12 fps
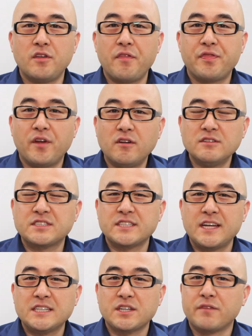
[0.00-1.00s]
The third
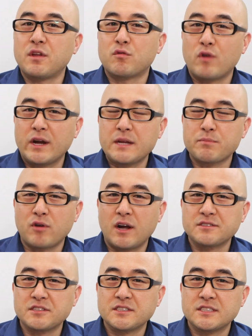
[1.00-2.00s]
stage of the writing
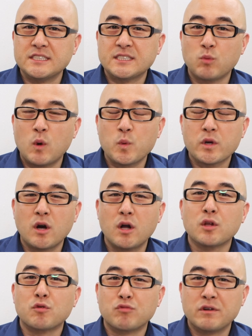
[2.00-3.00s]
process is what we
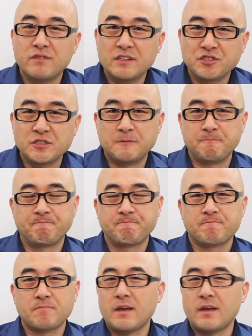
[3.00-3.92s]
call revision.